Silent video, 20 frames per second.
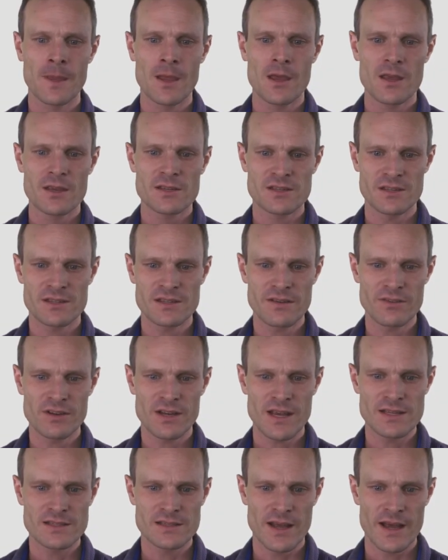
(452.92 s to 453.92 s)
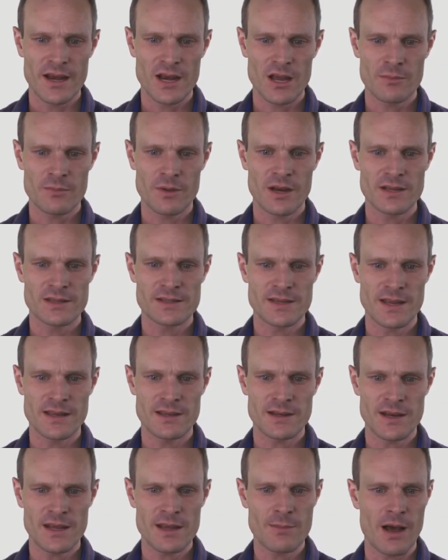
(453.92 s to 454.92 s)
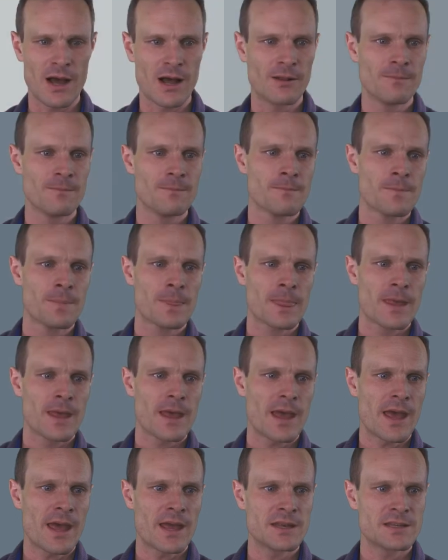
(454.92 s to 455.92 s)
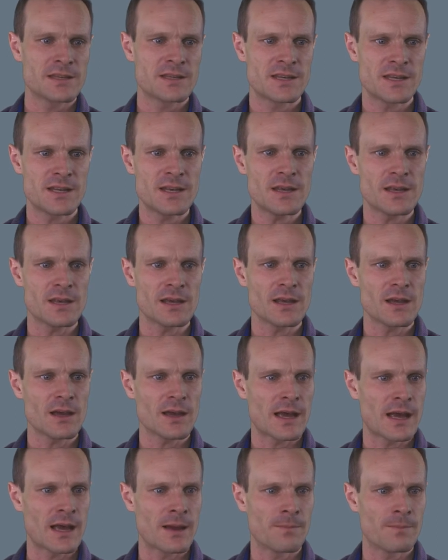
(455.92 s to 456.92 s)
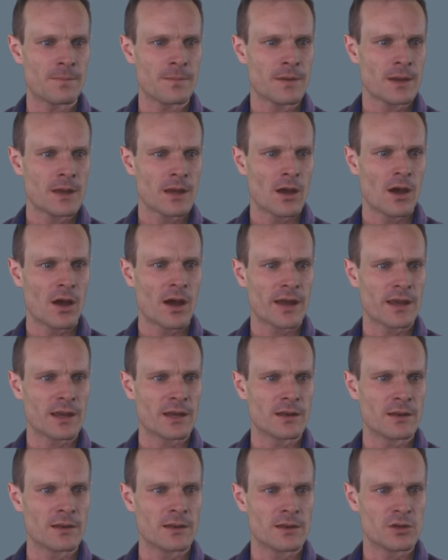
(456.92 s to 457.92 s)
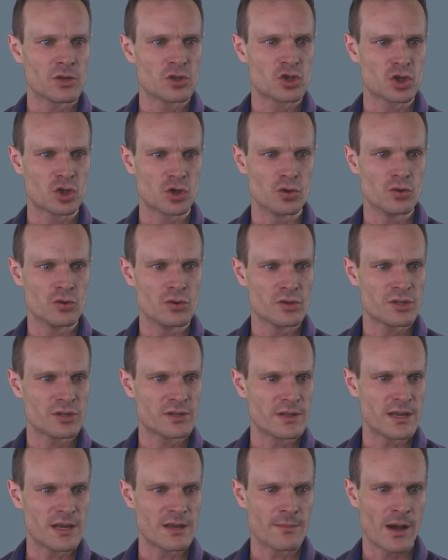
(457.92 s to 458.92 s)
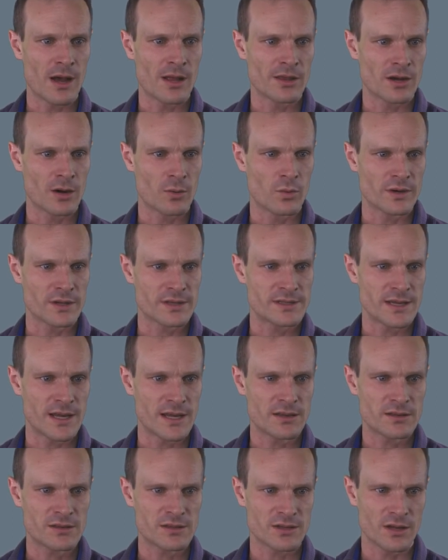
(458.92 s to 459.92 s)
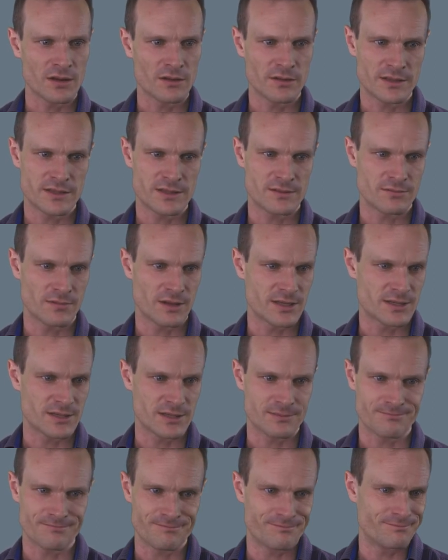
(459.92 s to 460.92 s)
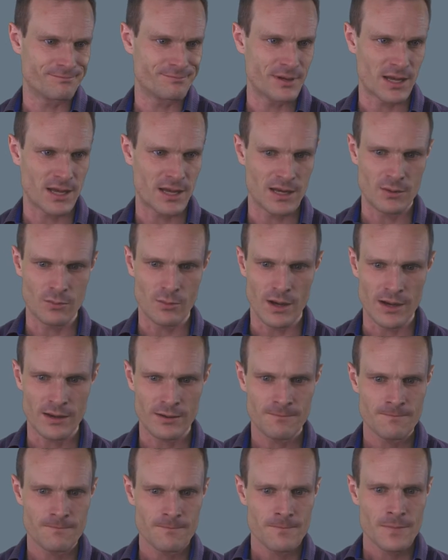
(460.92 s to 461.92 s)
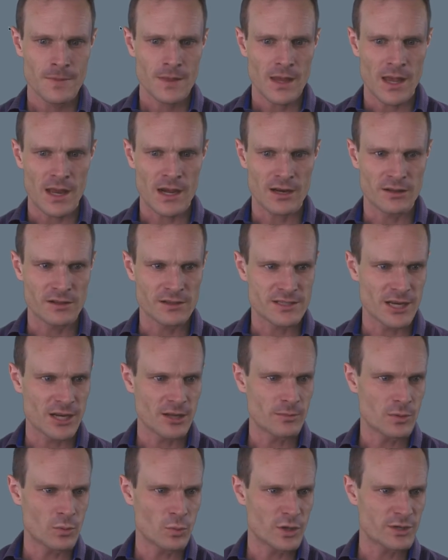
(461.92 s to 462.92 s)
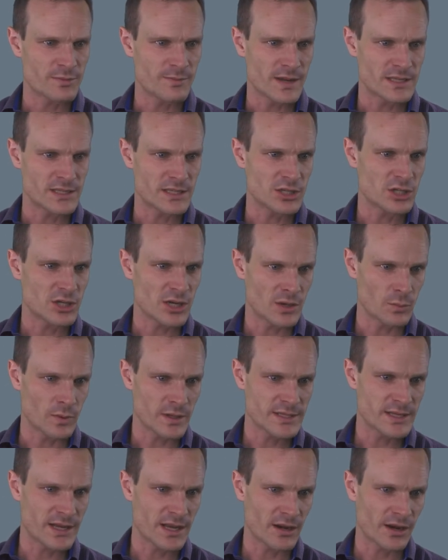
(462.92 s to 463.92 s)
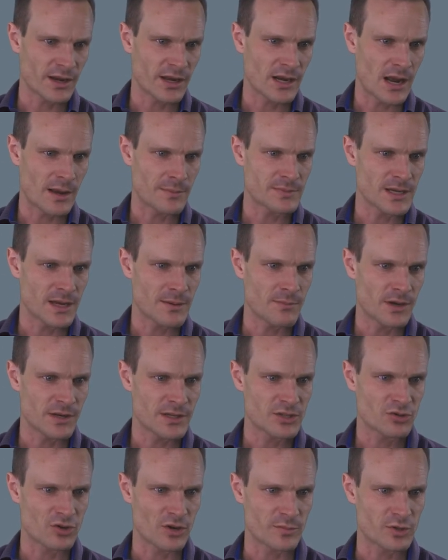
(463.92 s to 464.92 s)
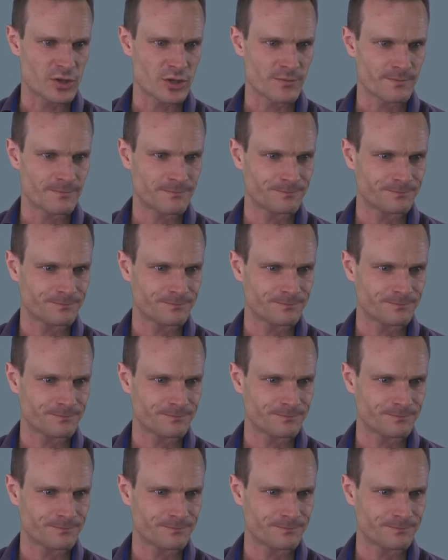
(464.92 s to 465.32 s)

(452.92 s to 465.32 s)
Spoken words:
So 7 days later, I'm going to send an email. And here, I can choose the email that I want to send. So let's just pick any one, and it'll tell me which message. And once again, I can update my description.